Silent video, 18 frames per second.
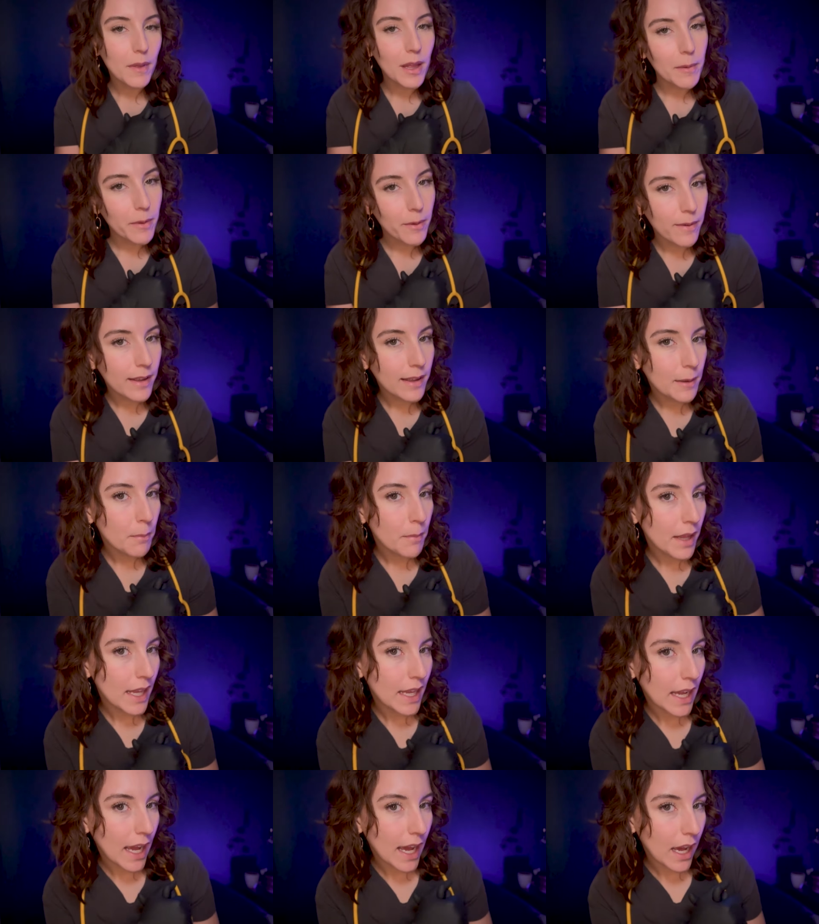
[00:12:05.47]
Maybe we could
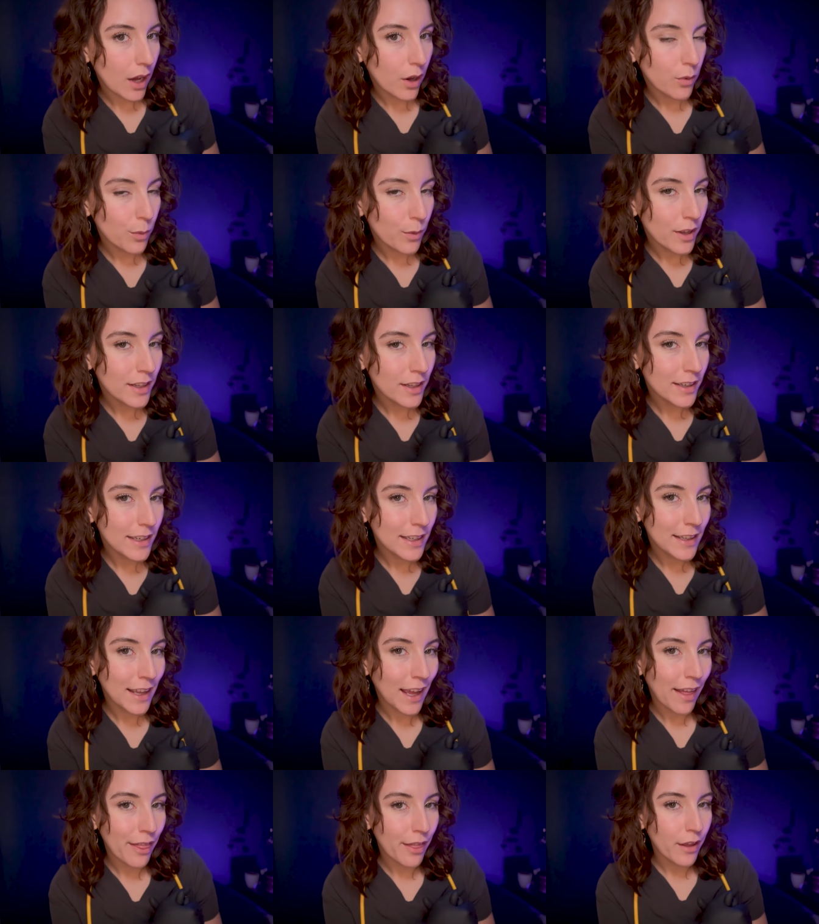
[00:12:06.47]
pick out one
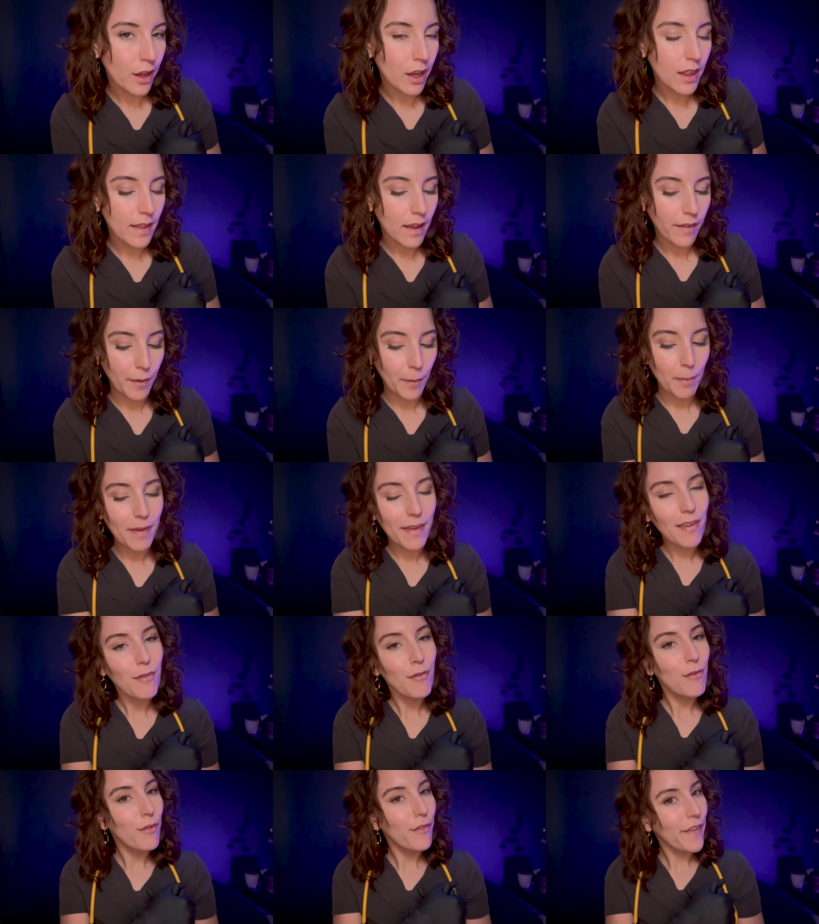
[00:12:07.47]
together. That could be
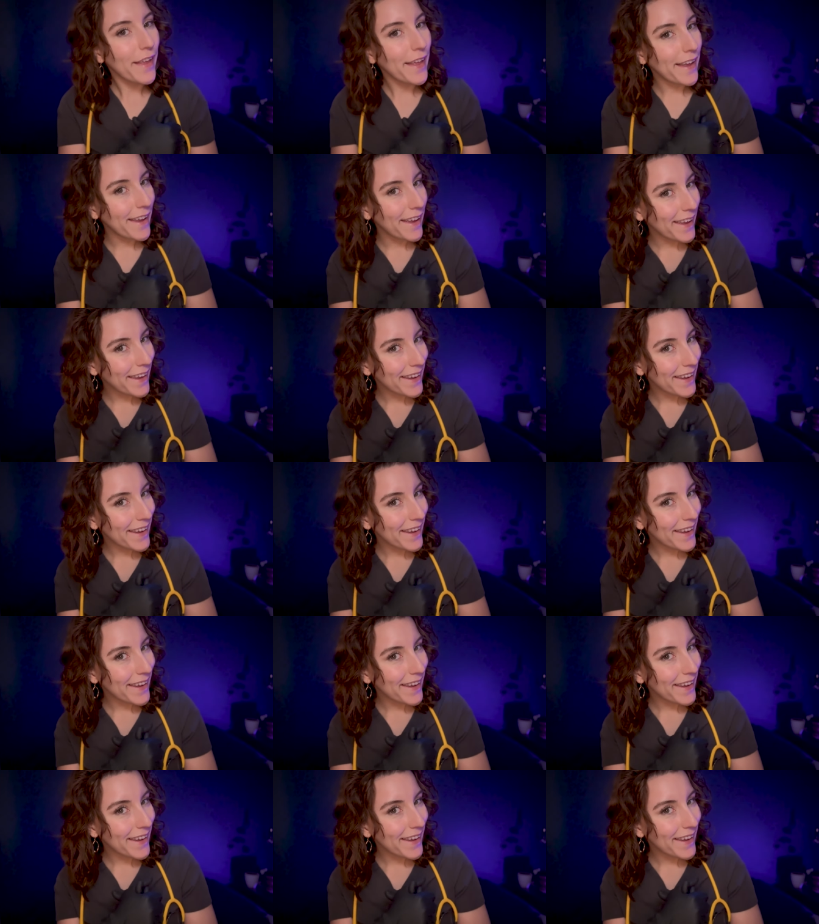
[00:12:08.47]
fun.